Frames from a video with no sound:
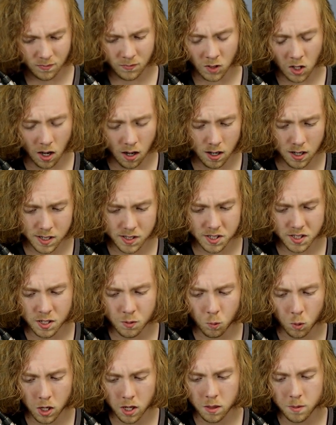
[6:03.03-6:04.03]
Honestly,
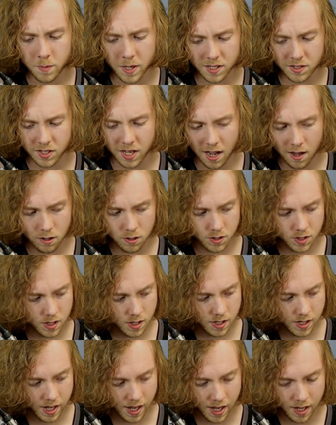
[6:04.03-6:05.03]
one of the best counters in the
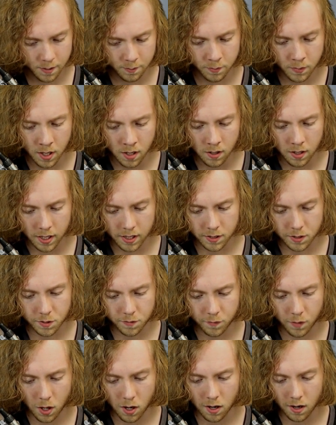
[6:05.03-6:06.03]
game as
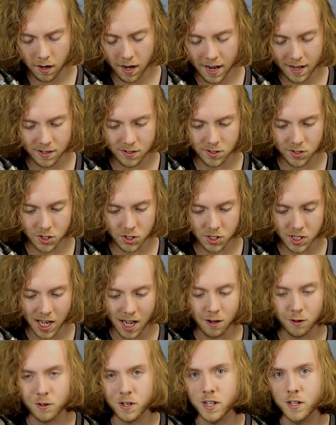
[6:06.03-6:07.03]
far as just
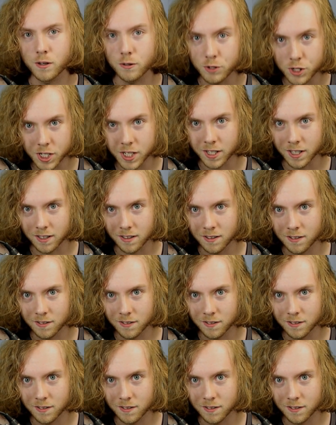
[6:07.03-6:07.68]
countering Gogeta.